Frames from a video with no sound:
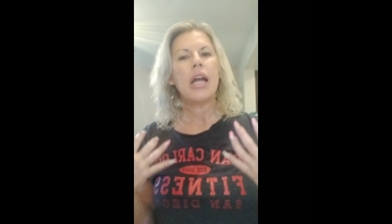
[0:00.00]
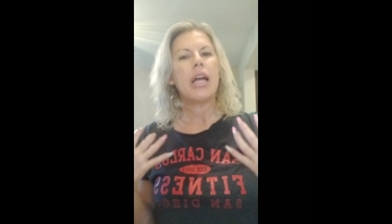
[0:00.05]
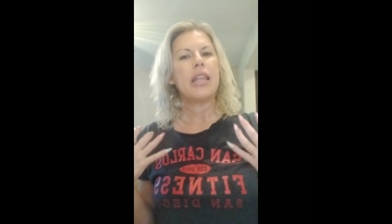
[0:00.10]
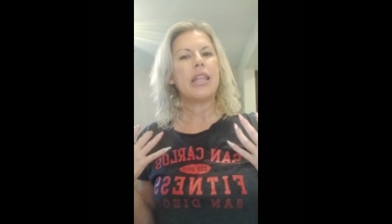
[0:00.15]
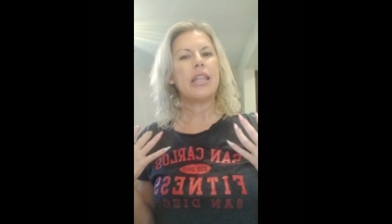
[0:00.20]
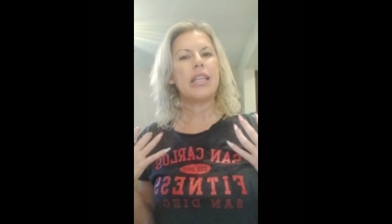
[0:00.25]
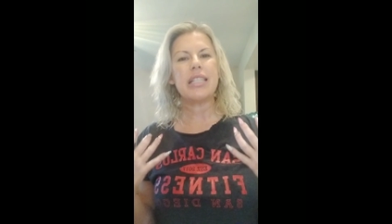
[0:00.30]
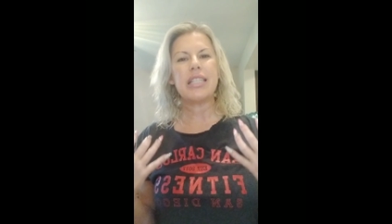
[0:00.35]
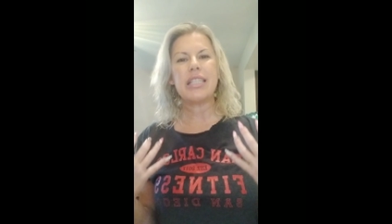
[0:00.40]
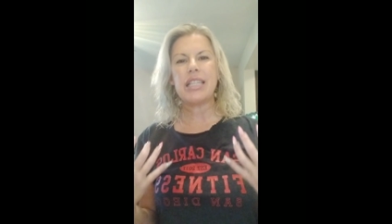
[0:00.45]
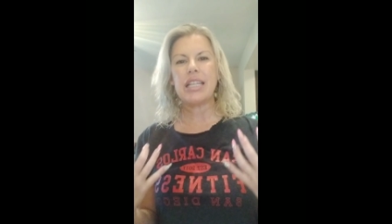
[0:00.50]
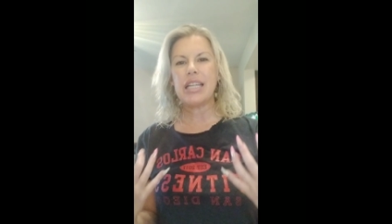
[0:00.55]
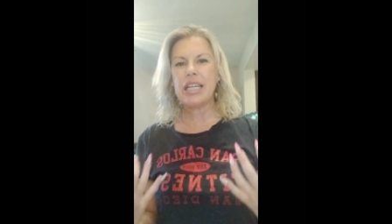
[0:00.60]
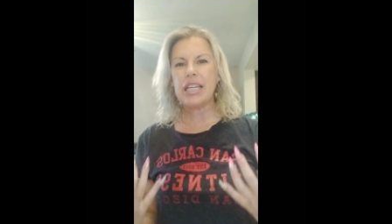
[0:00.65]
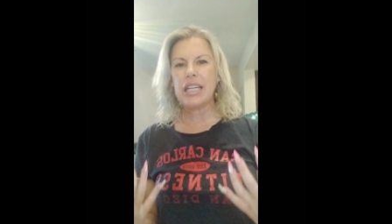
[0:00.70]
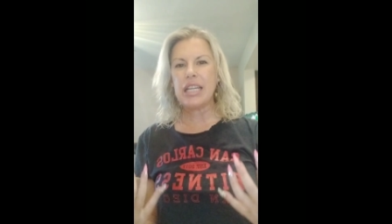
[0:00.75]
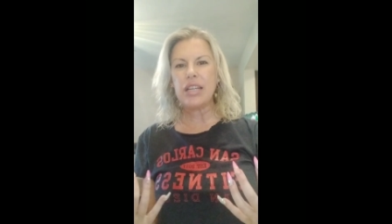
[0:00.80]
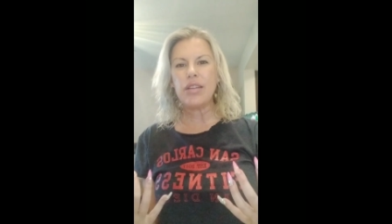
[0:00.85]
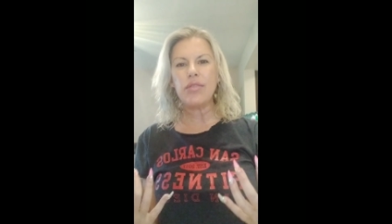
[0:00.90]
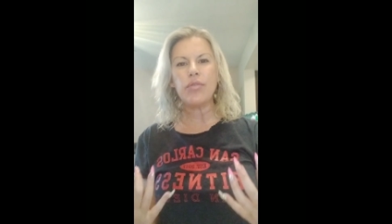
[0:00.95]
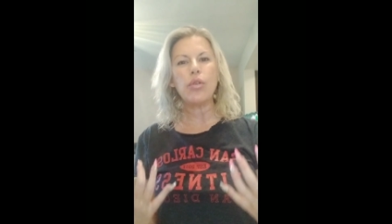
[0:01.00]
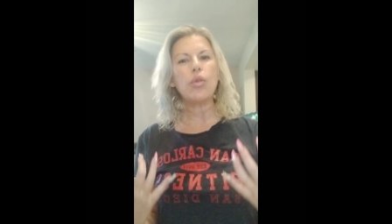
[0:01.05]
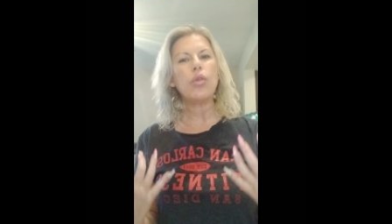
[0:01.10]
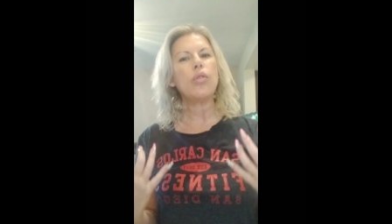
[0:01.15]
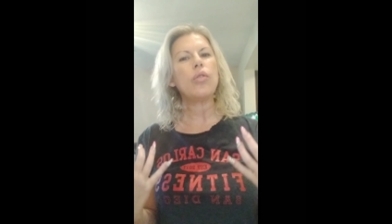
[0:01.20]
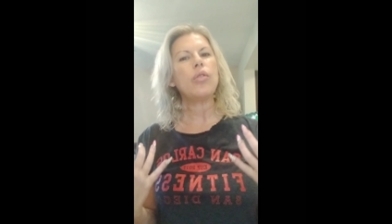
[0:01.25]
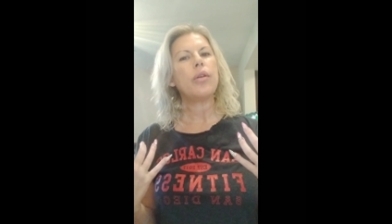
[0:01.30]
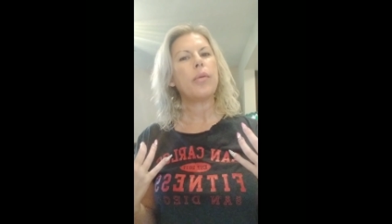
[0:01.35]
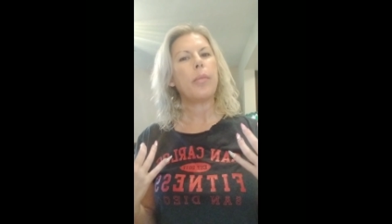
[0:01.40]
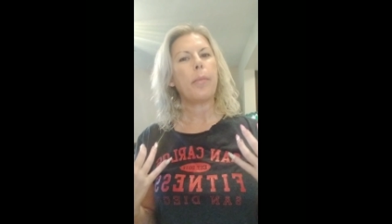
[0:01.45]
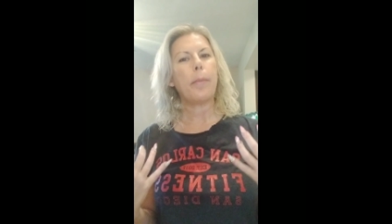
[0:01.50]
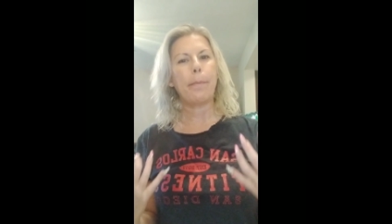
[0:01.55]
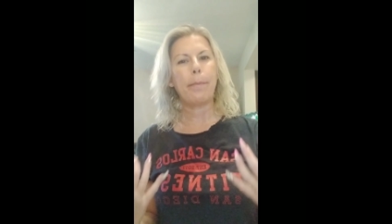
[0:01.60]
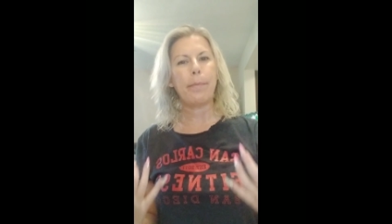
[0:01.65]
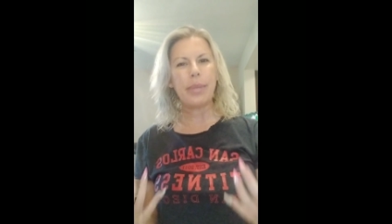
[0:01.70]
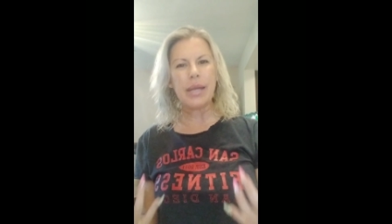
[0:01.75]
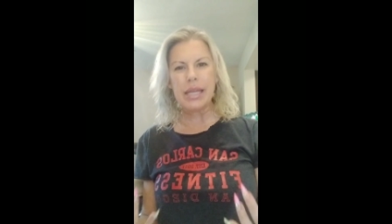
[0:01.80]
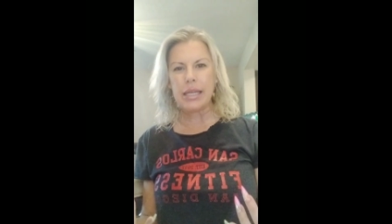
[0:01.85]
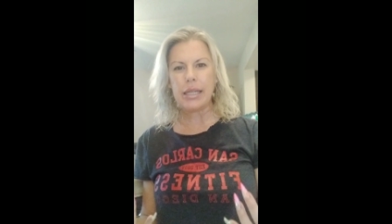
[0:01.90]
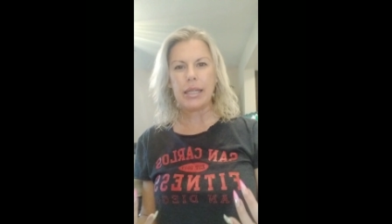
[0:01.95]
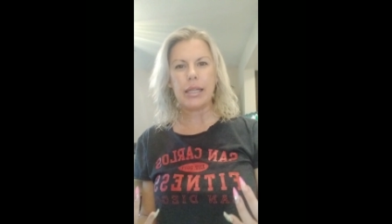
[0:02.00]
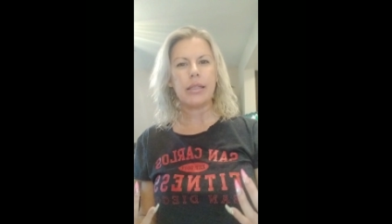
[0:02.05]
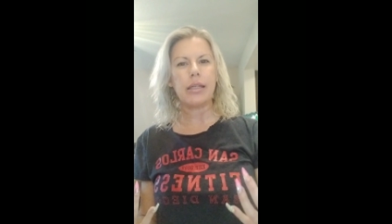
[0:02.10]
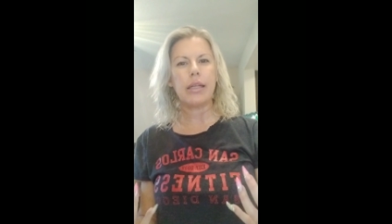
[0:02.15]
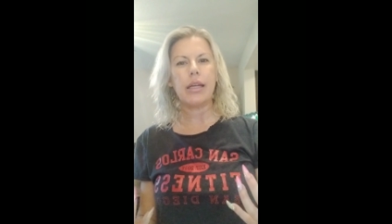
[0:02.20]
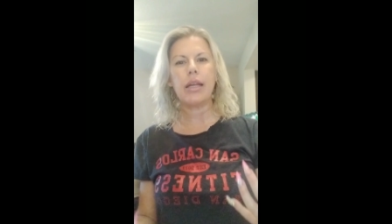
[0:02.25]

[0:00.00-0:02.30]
this evil being.